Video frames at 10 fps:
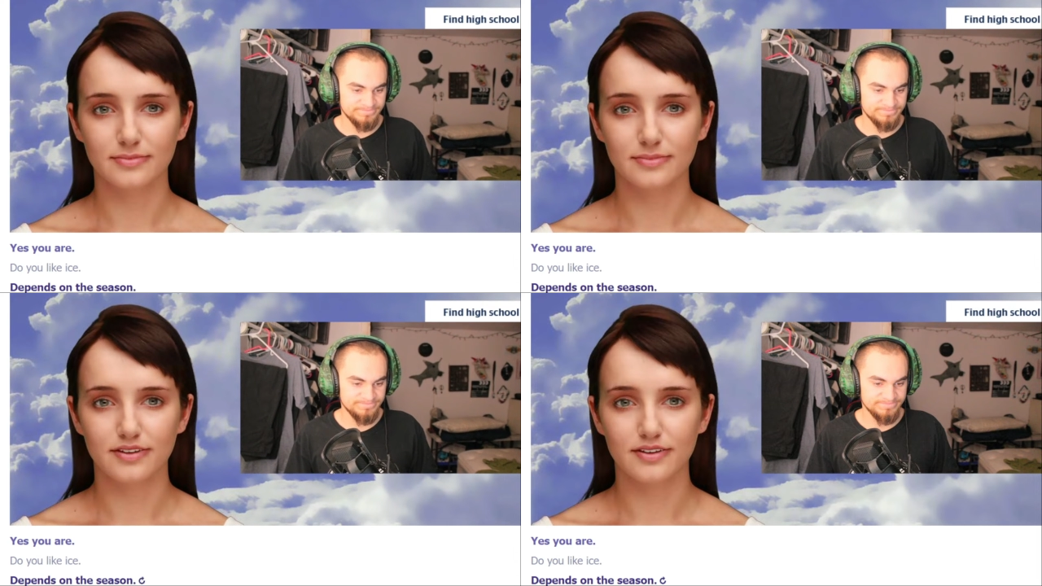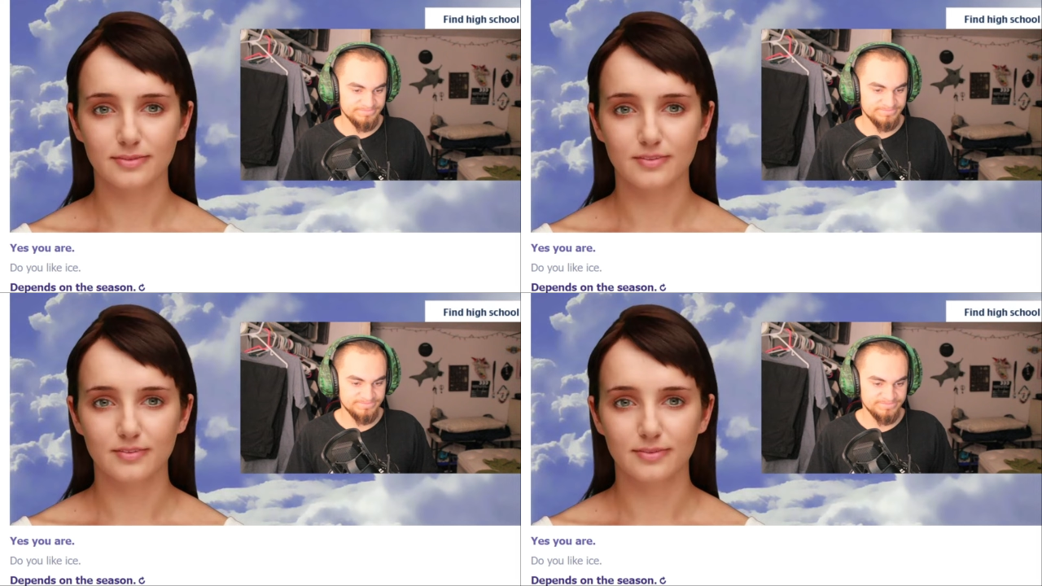
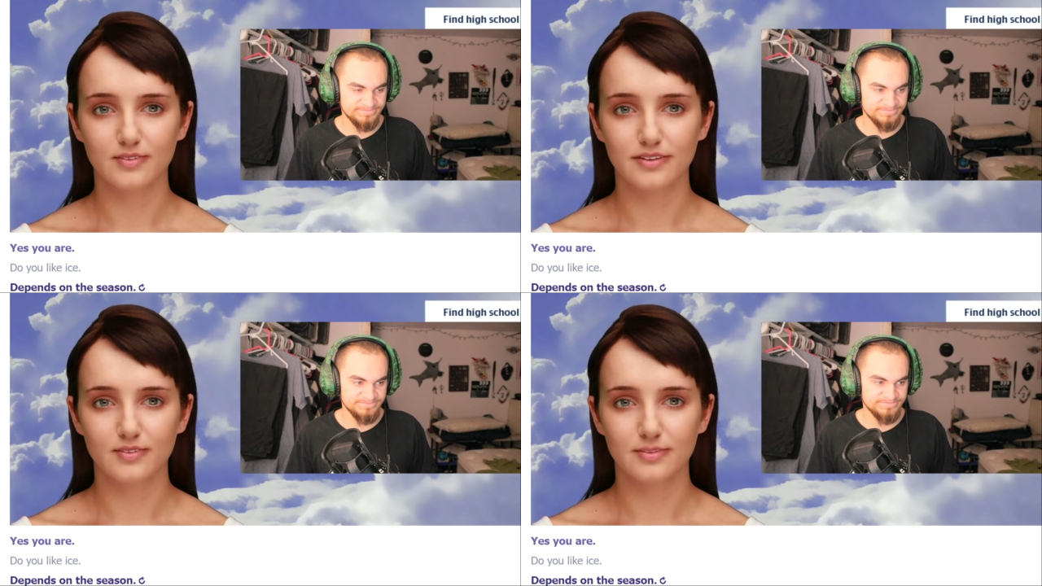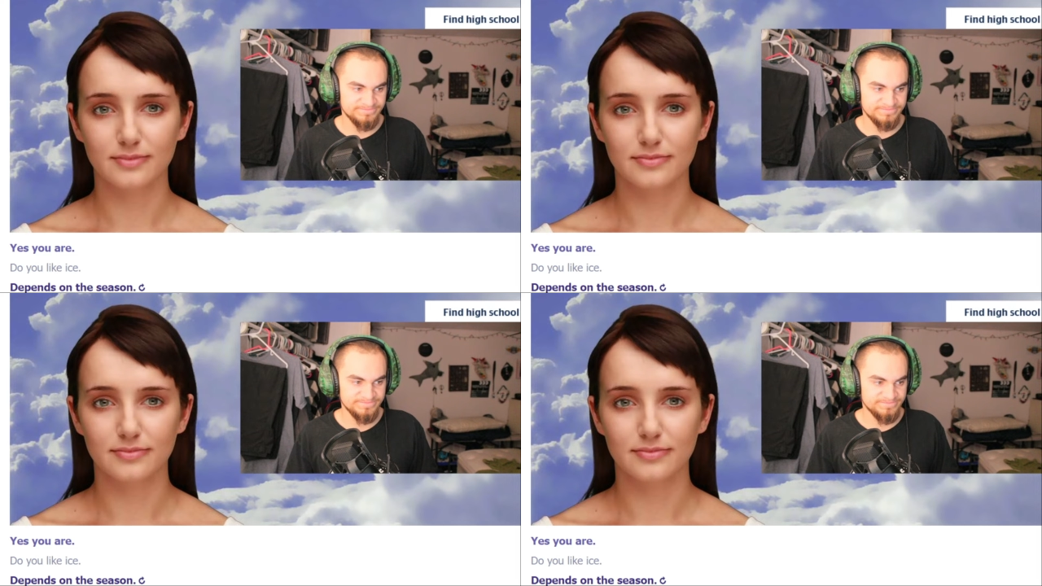Speaker 1: Depends on the season.
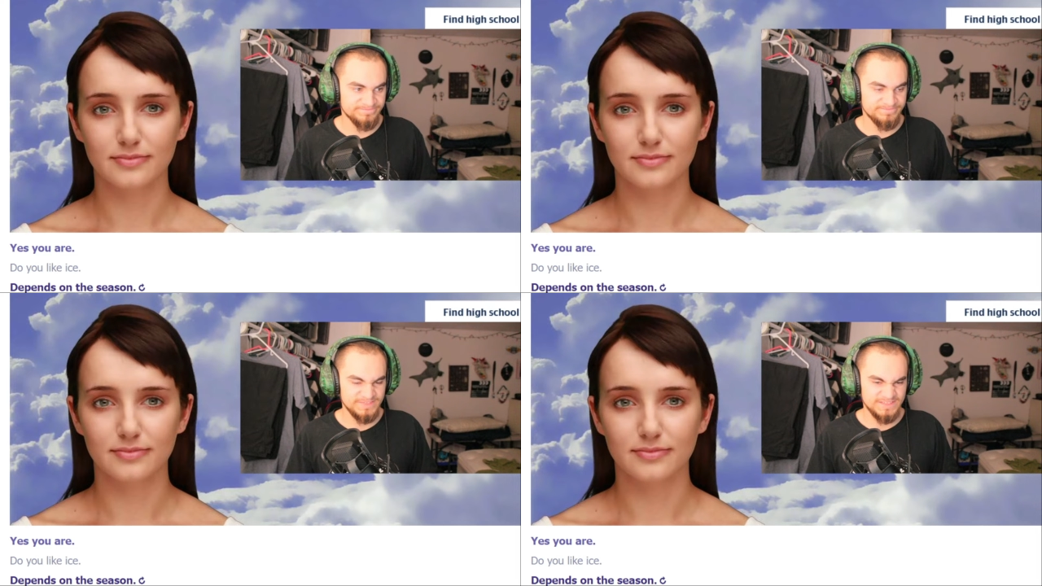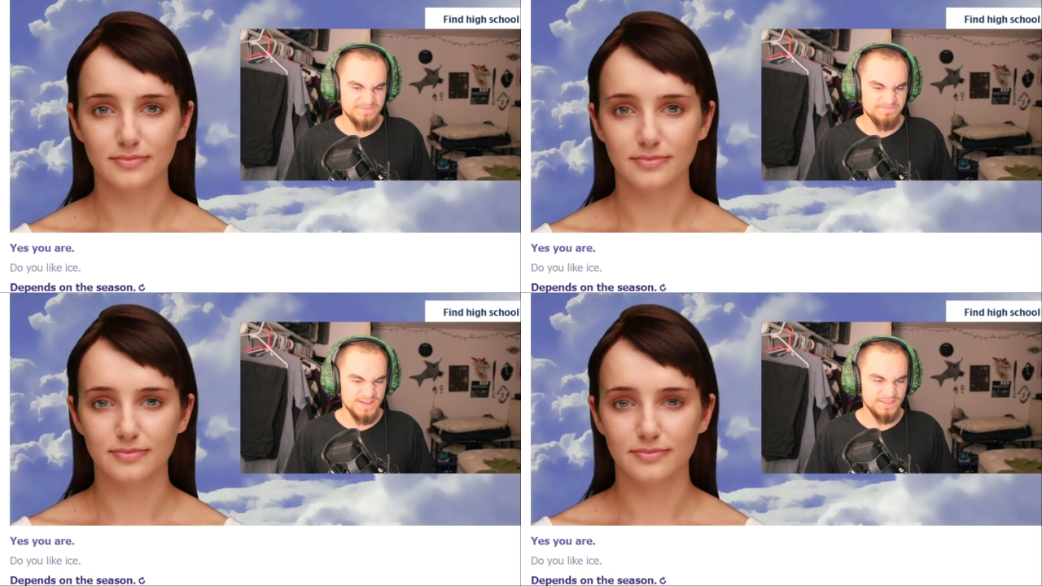
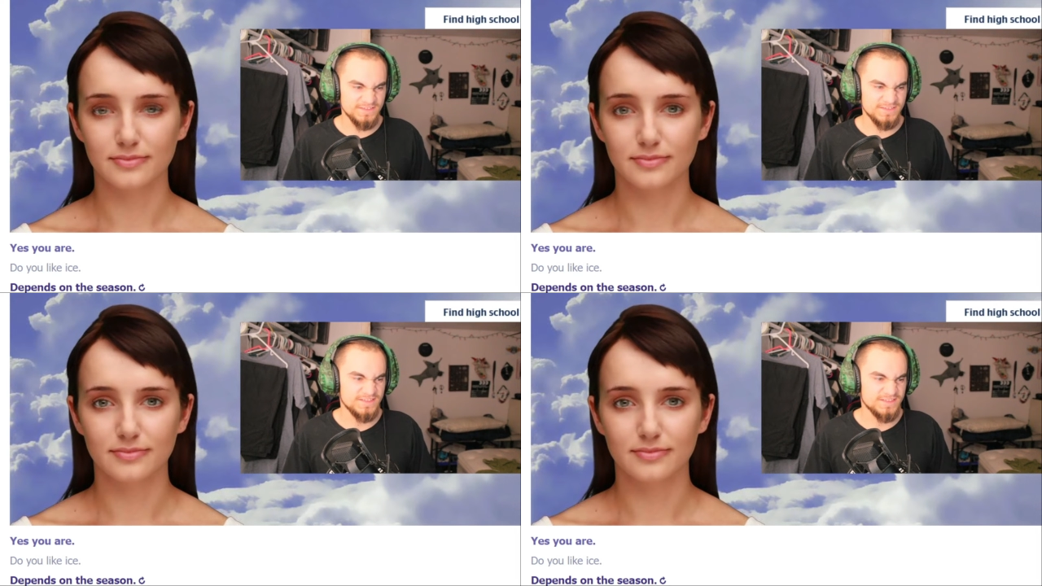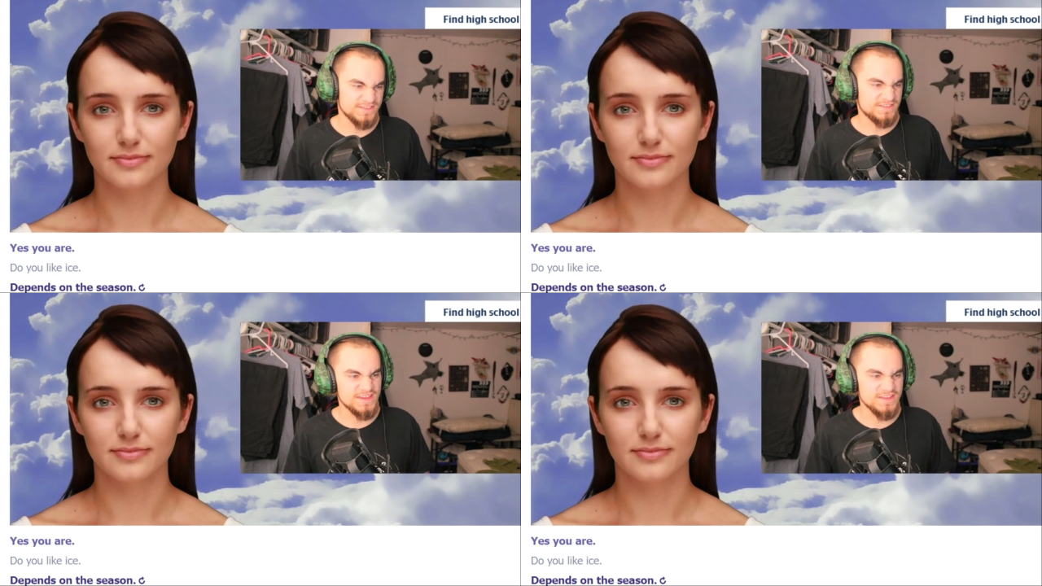
Speaker 2: Depends on the
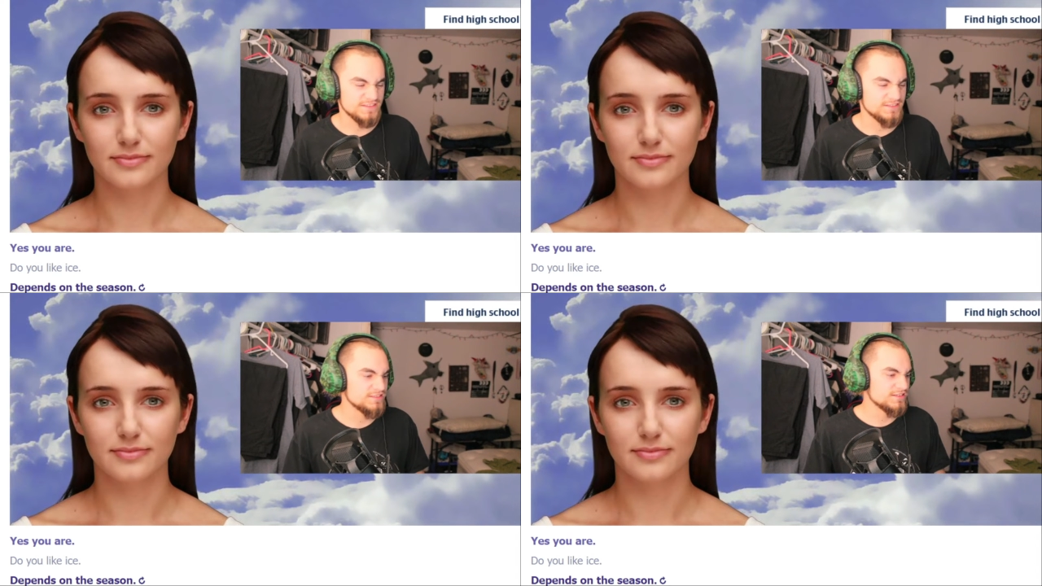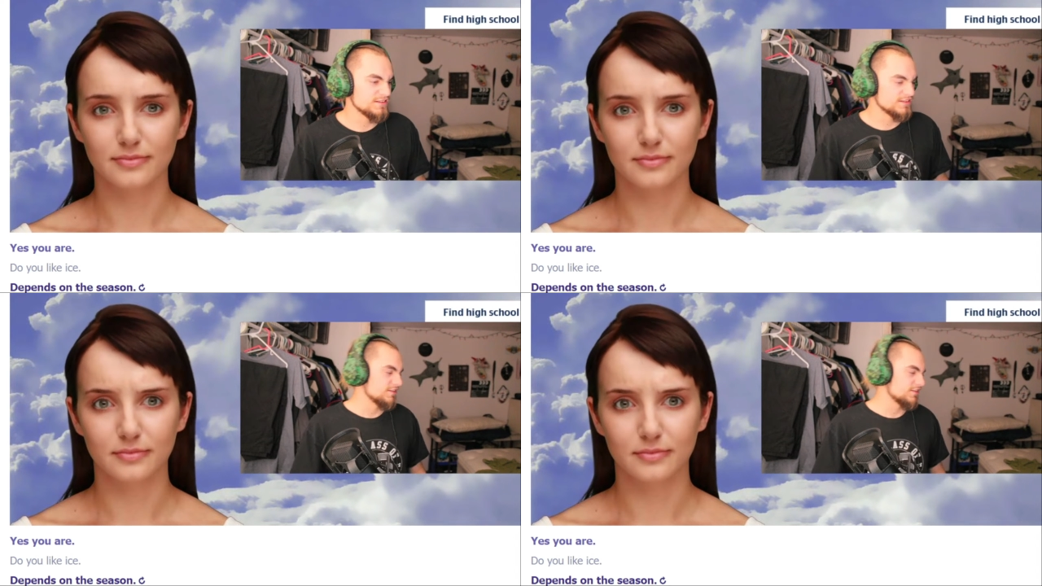season.
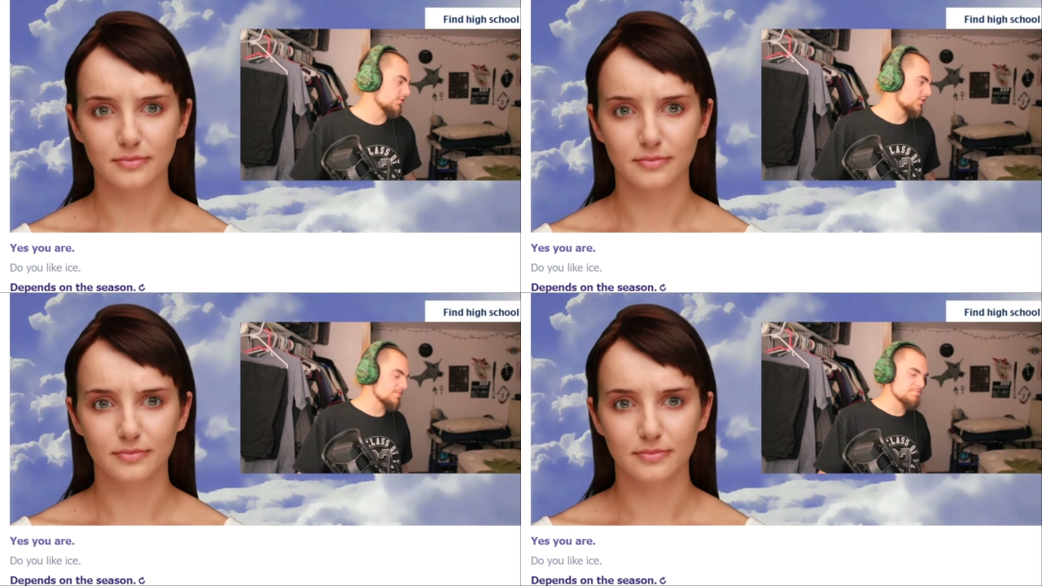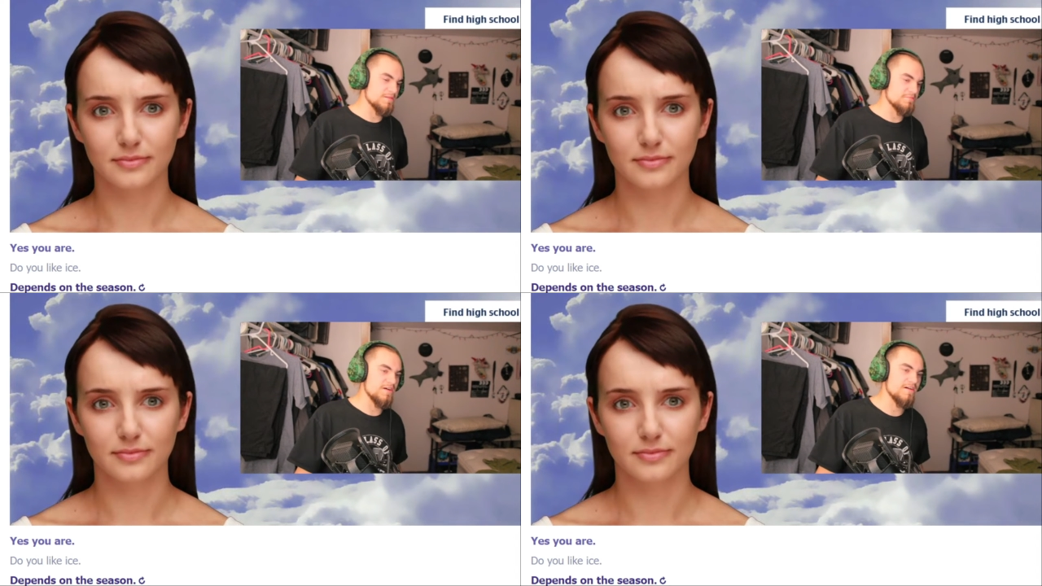You're like my
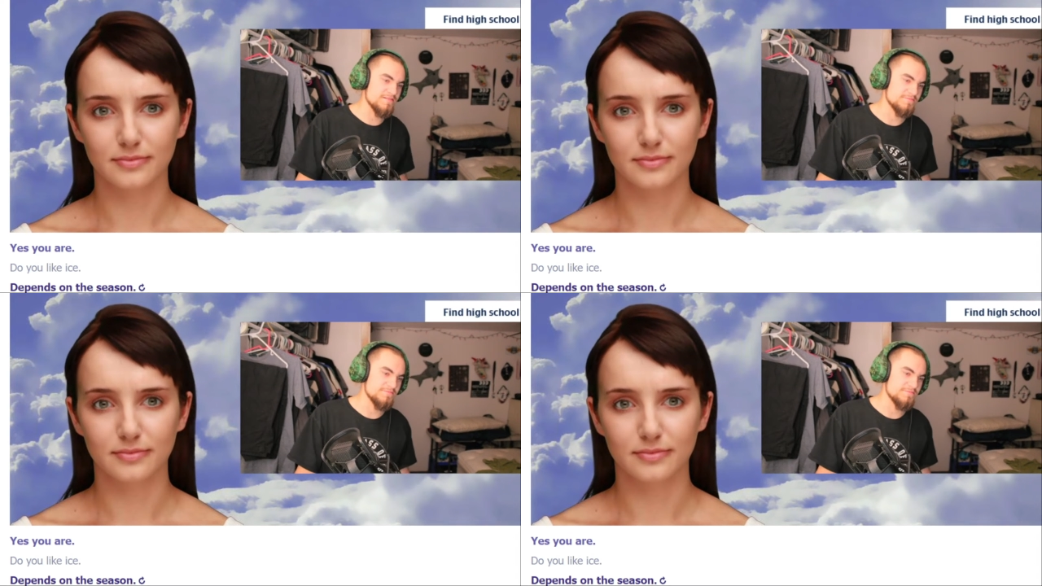mom.